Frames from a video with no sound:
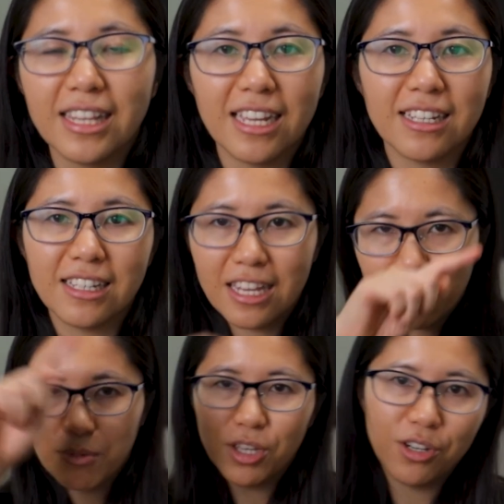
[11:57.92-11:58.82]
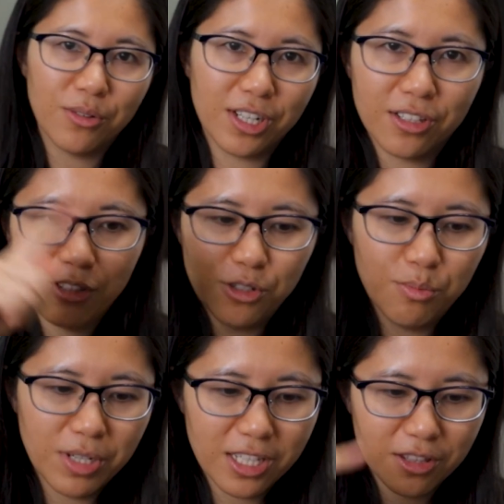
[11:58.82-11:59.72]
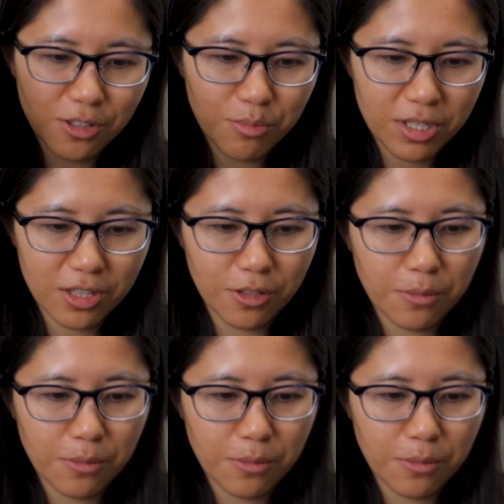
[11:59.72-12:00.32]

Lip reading: and then keep going, loop and loop and